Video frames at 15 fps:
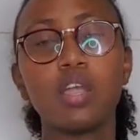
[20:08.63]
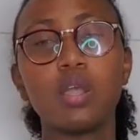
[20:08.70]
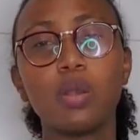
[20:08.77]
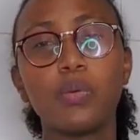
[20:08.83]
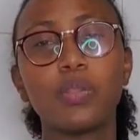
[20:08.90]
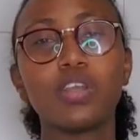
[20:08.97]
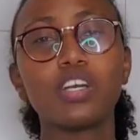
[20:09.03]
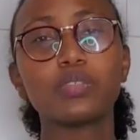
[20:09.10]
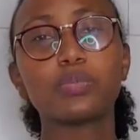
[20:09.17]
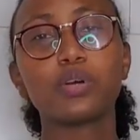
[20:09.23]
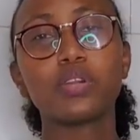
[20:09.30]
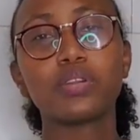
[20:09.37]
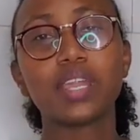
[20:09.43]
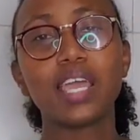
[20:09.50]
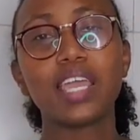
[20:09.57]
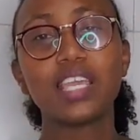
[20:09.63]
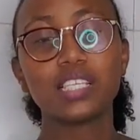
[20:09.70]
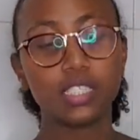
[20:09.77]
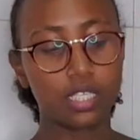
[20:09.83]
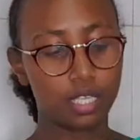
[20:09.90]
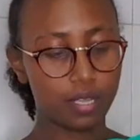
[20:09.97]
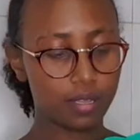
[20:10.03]
We got more
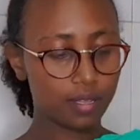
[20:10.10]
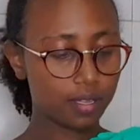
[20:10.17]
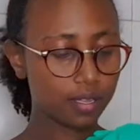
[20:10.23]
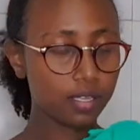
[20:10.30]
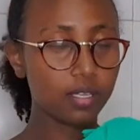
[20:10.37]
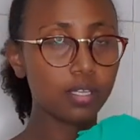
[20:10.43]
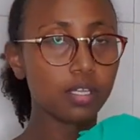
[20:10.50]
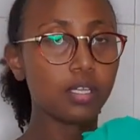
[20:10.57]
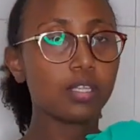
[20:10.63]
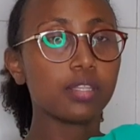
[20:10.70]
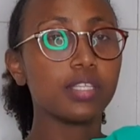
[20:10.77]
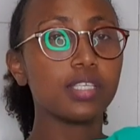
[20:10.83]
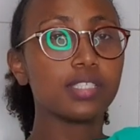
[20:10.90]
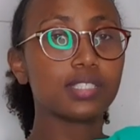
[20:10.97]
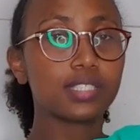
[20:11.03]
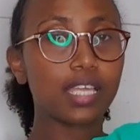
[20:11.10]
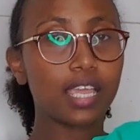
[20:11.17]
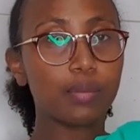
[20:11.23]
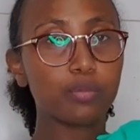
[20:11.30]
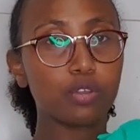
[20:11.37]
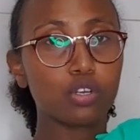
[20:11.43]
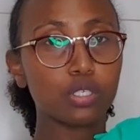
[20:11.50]
rice. This time
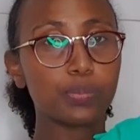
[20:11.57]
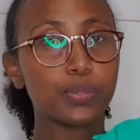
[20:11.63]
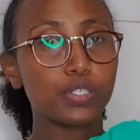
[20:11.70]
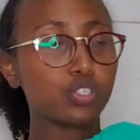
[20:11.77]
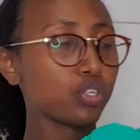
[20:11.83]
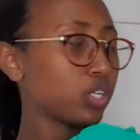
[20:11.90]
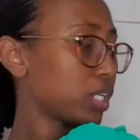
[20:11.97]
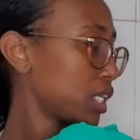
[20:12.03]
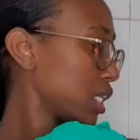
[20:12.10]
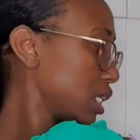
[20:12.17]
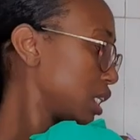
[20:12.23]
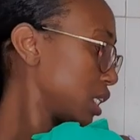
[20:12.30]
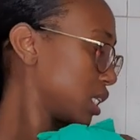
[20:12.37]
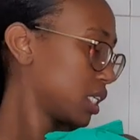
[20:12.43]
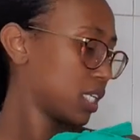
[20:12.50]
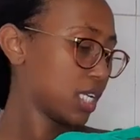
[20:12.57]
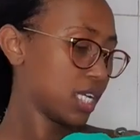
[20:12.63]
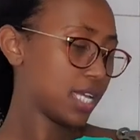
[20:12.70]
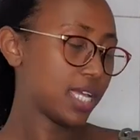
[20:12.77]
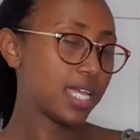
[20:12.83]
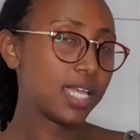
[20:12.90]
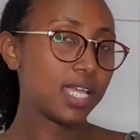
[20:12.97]
we got pishori.
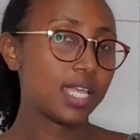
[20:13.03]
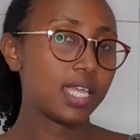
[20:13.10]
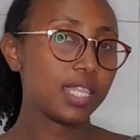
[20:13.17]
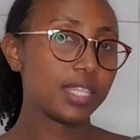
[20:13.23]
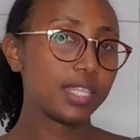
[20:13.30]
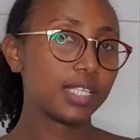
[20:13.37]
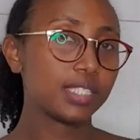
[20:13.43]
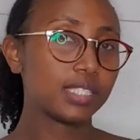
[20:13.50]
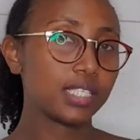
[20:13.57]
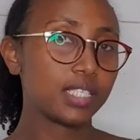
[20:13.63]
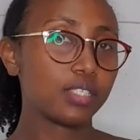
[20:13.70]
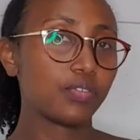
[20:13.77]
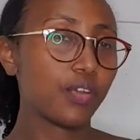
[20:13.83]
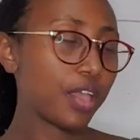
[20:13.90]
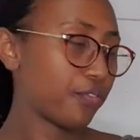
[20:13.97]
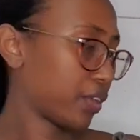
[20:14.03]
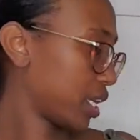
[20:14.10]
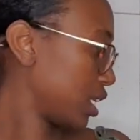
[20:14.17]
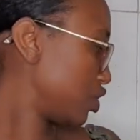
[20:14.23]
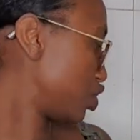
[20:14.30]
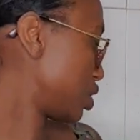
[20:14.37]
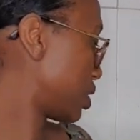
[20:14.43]
This is 5
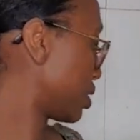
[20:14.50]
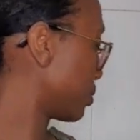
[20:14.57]
kgs.